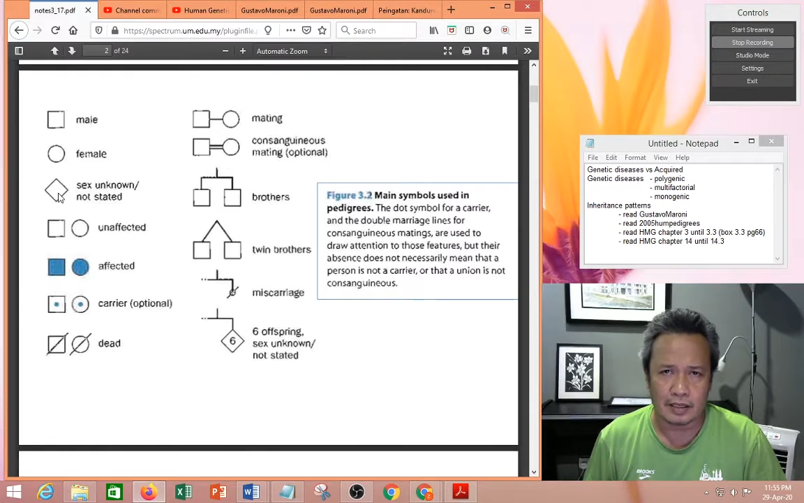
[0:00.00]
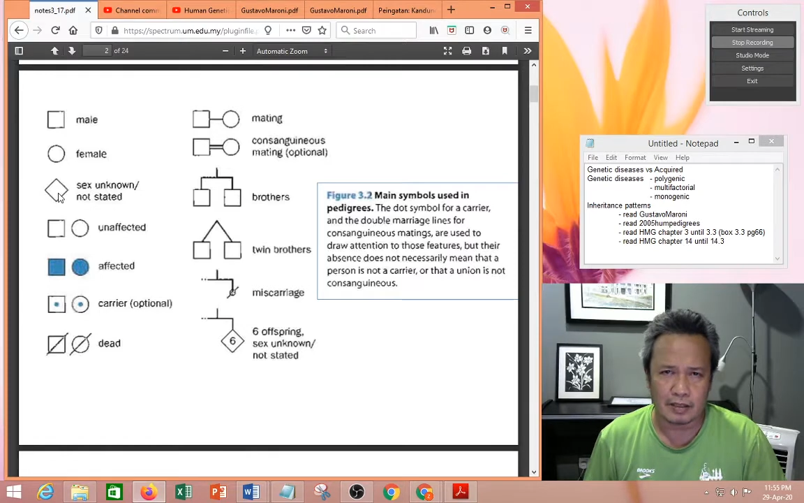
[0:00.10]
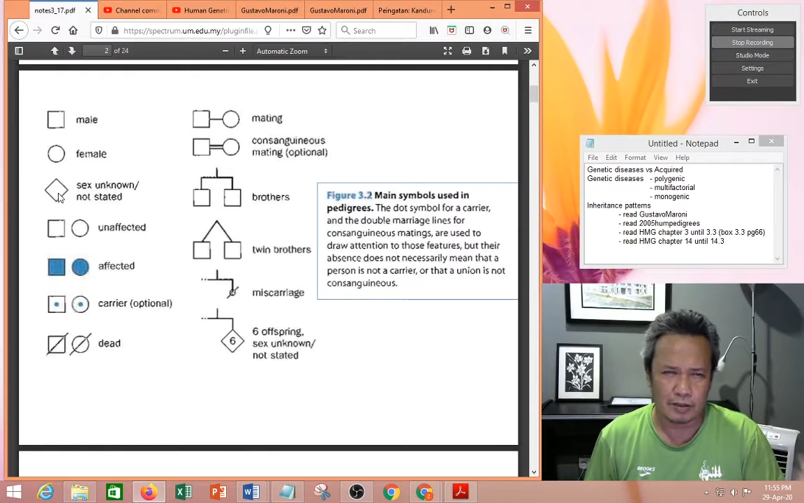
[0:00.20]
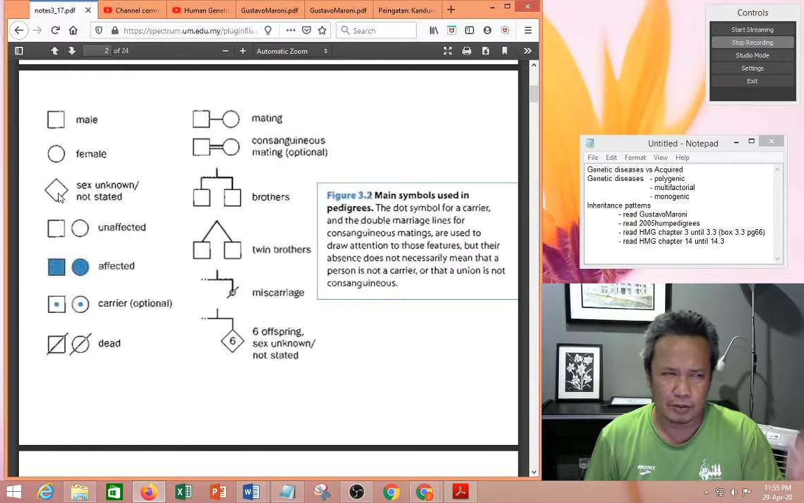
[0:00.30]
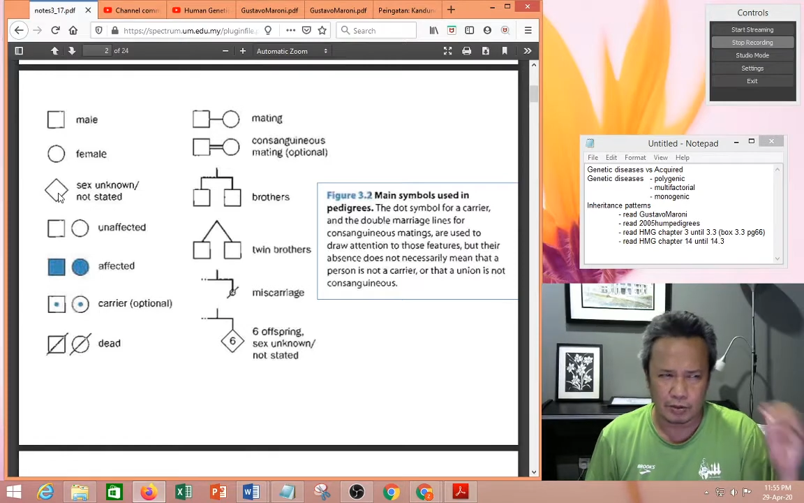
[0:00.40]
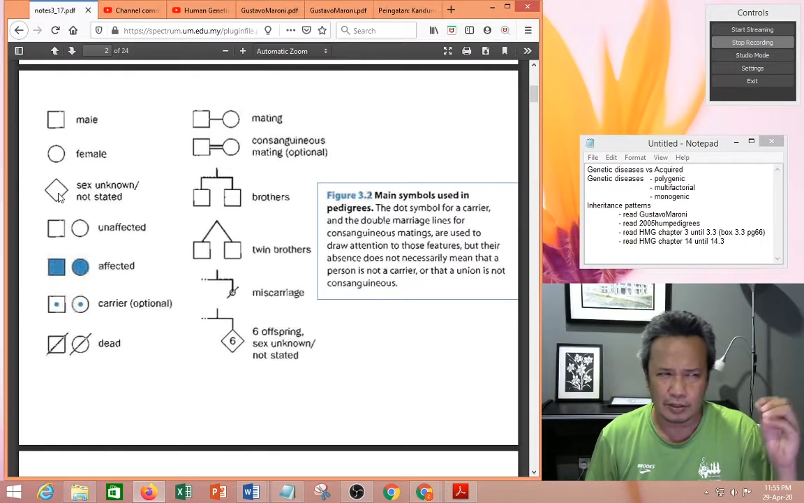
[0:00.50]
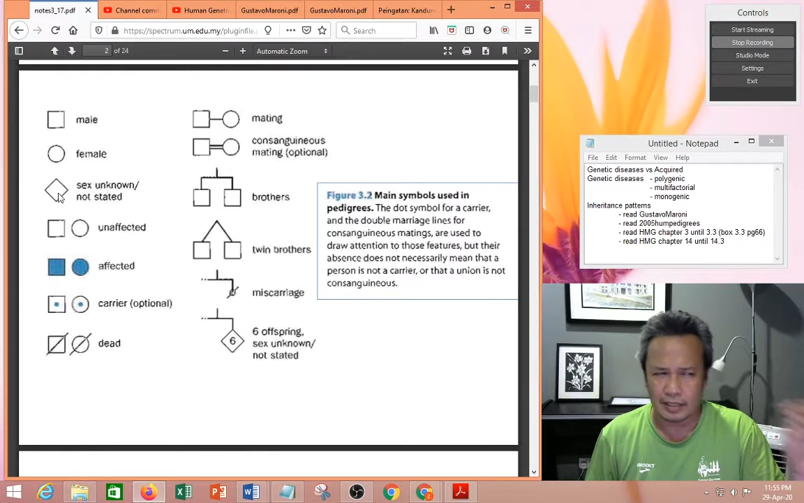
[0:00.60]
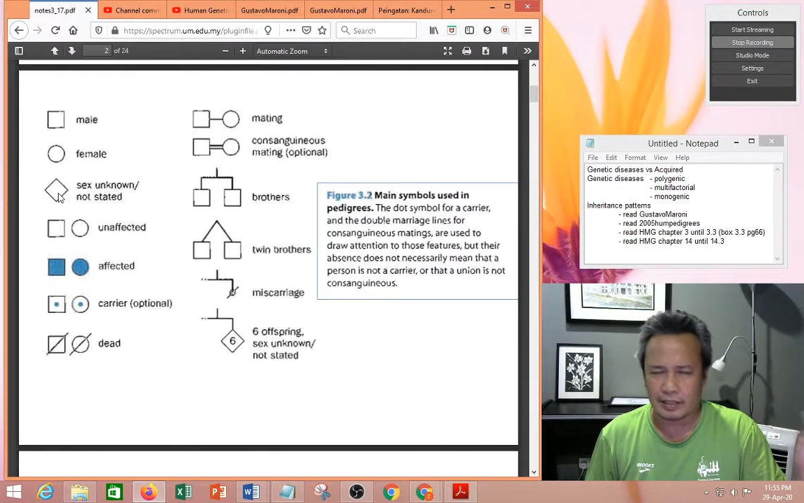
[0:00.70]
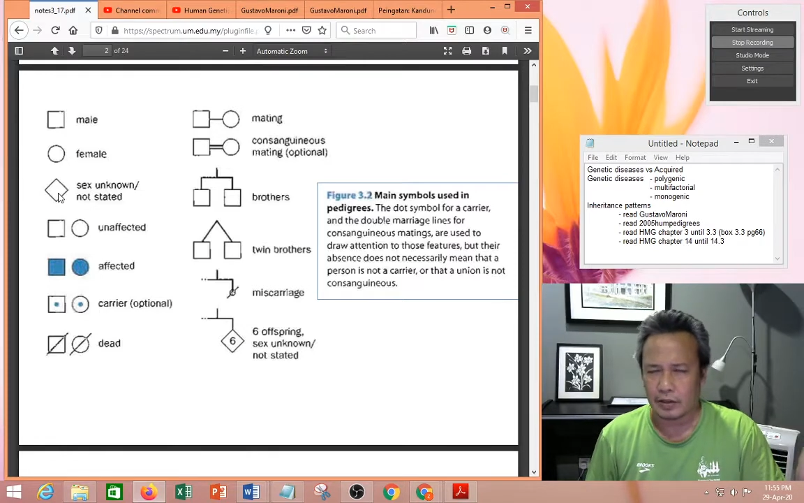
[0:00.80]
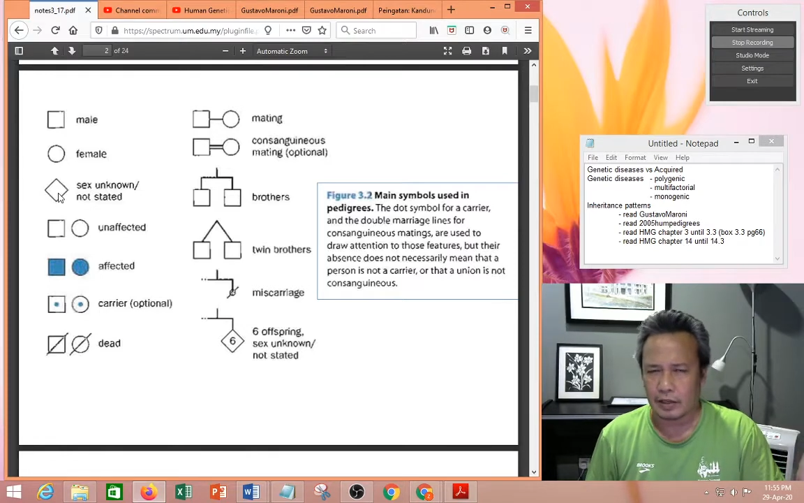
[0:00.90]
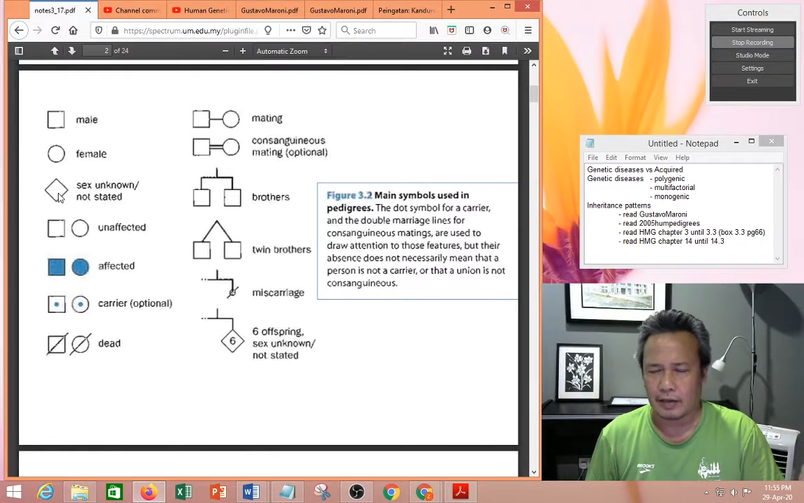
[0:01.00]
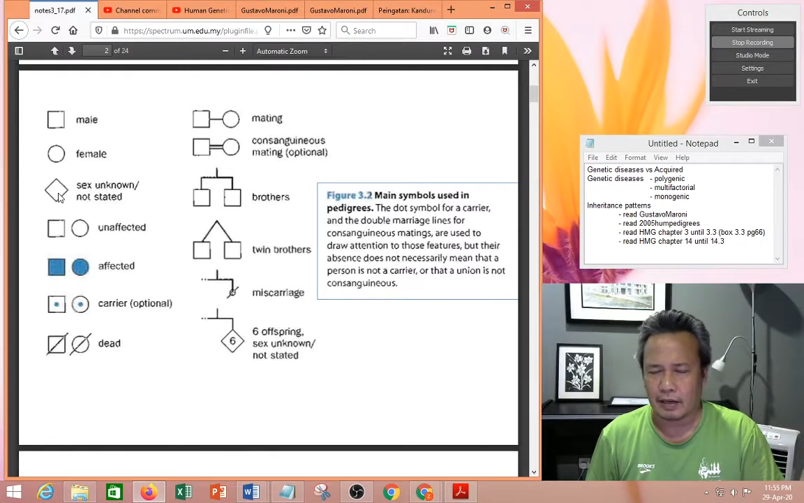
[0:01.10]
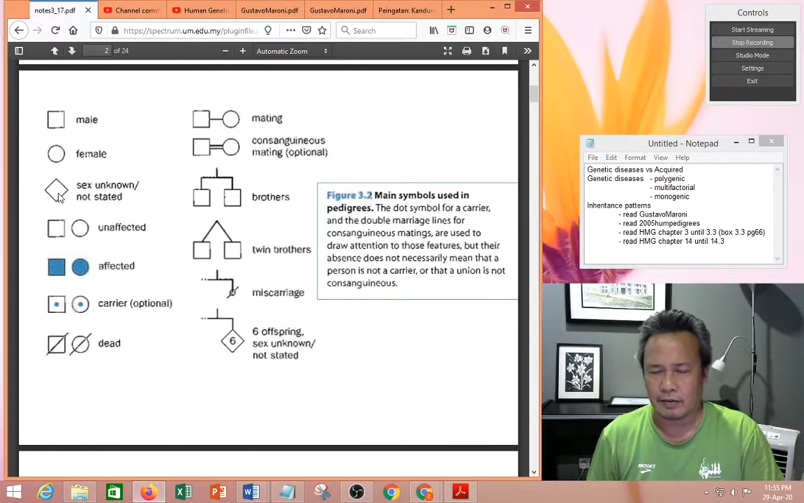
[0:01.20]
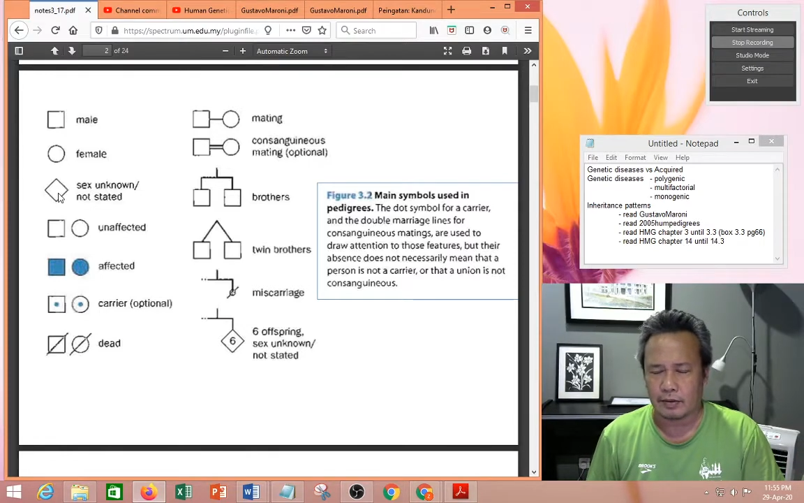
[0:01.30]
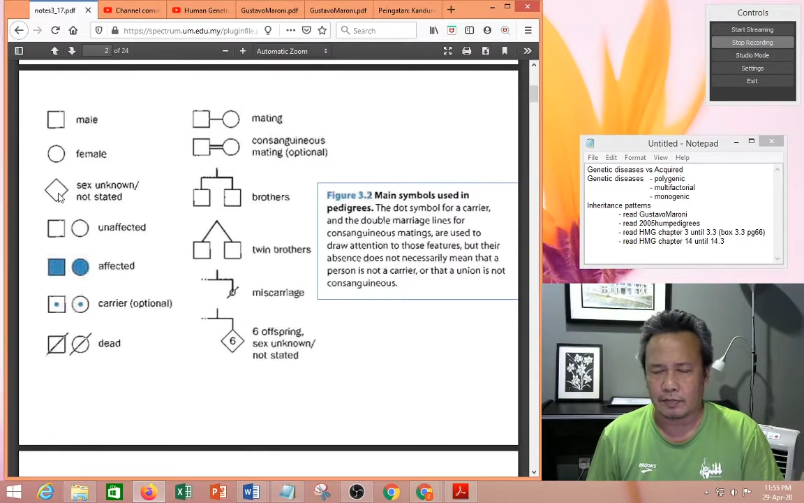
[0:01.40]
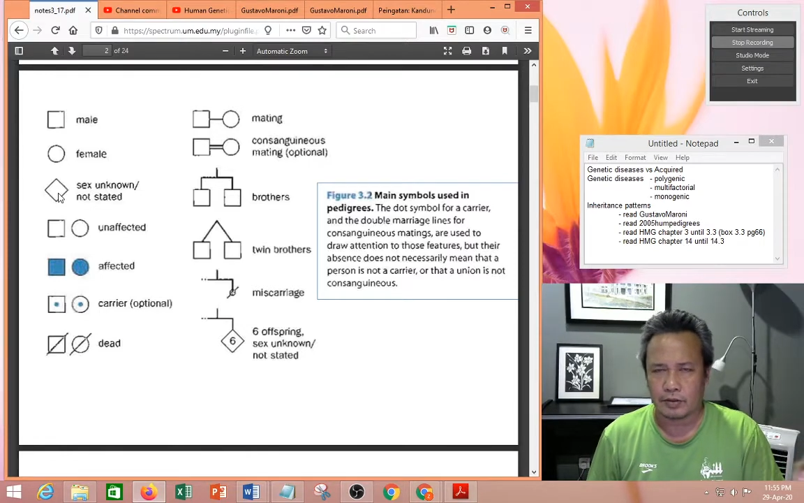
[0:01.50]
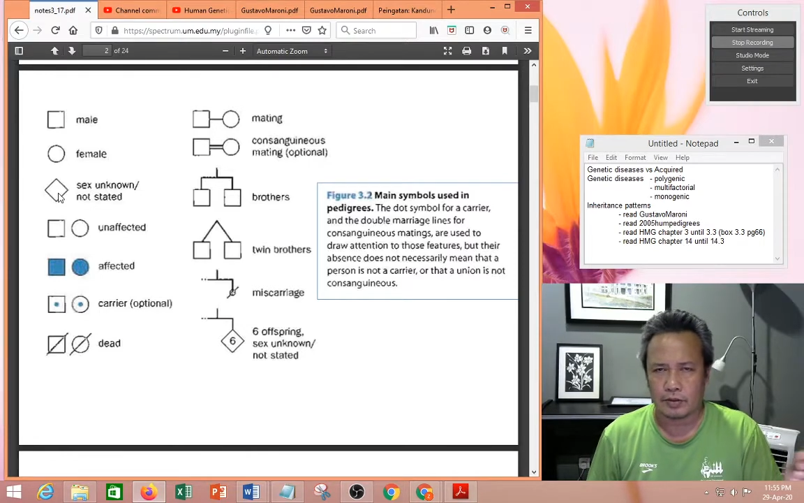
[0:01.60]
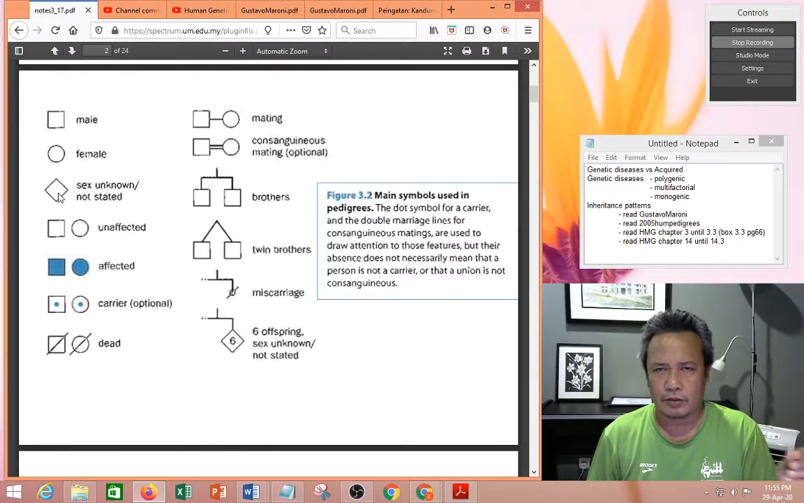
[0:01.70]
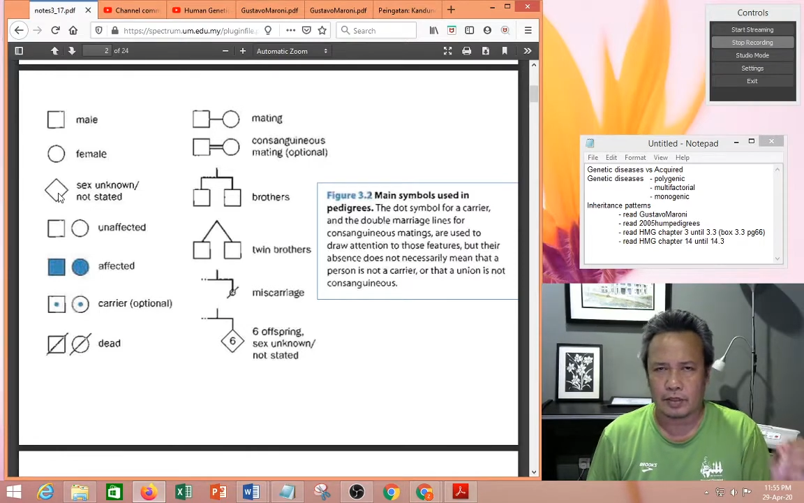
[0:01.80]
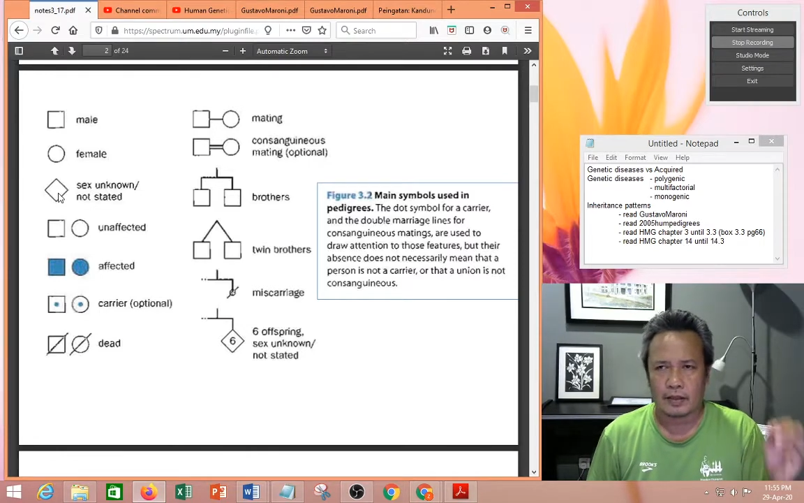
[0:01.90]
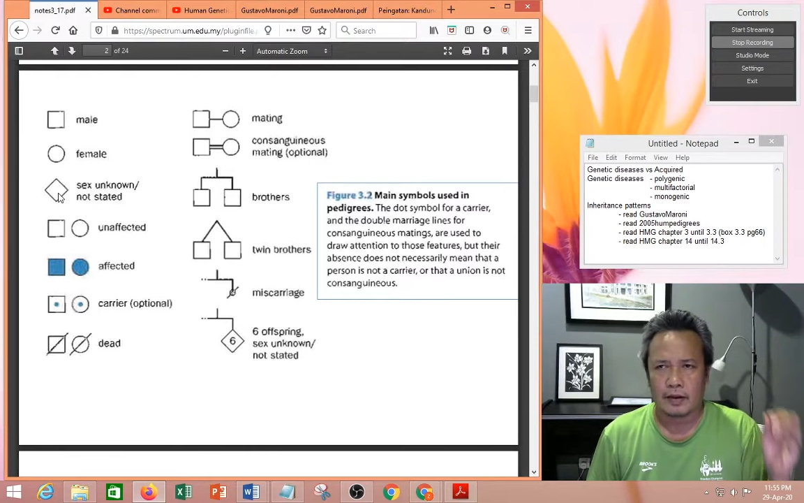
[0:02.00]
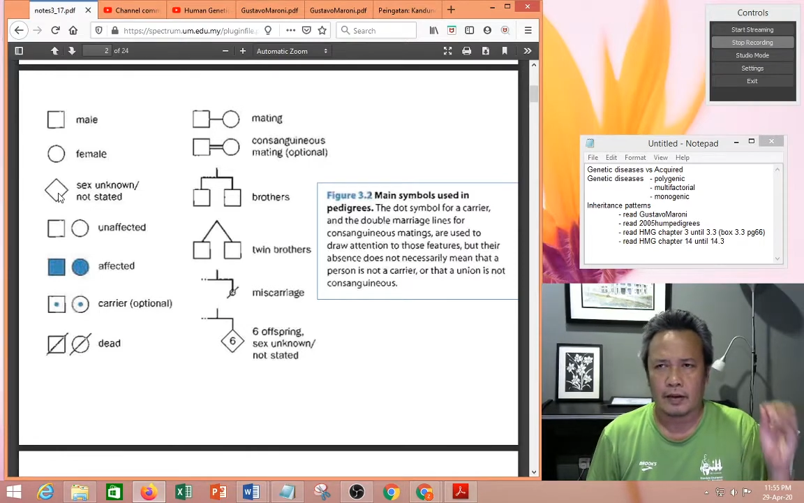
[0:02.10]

You know that it's going to have a children